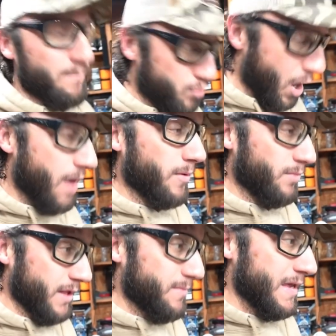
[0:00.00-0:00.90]

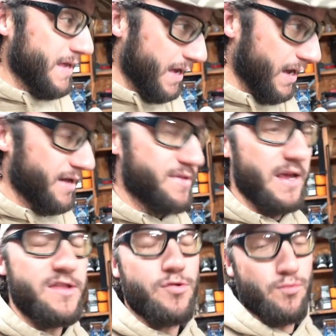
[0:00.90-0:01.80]
Probably because
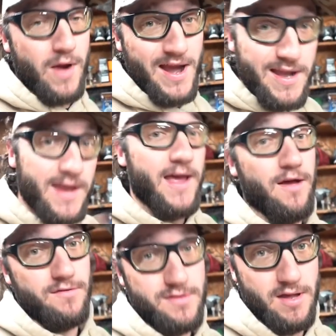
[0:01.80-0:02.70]
it's raining
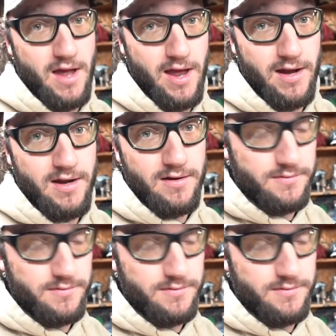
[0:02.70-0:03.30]
outside,